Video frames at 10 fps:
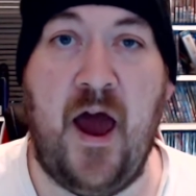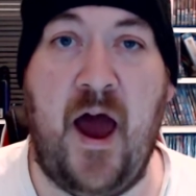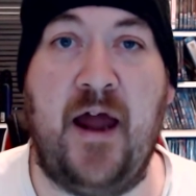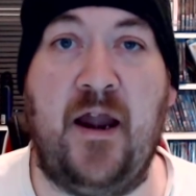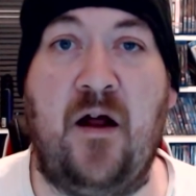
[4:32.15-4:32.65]

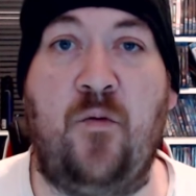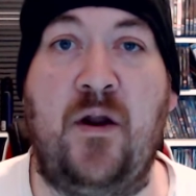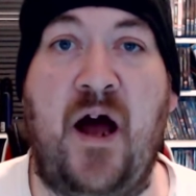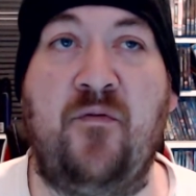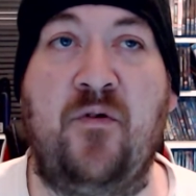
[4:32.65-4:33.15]
And I will
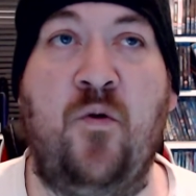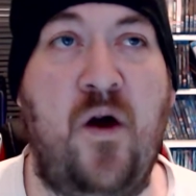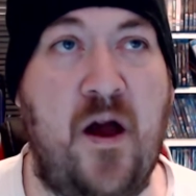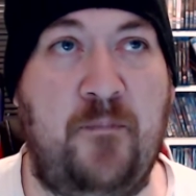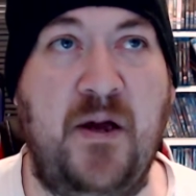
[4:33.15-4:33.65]
have a
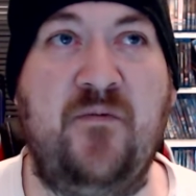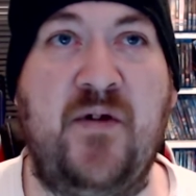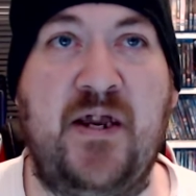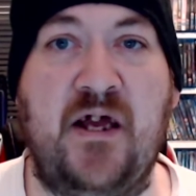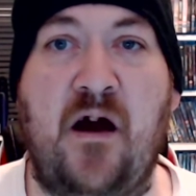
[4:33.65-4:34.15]
quite a big
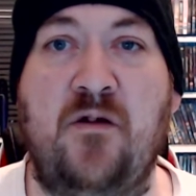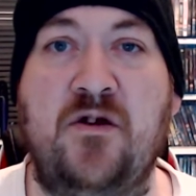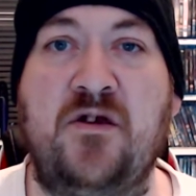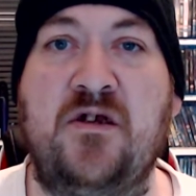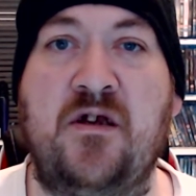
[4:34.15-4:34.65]
video.
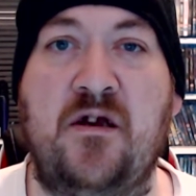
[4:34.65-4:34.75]
Just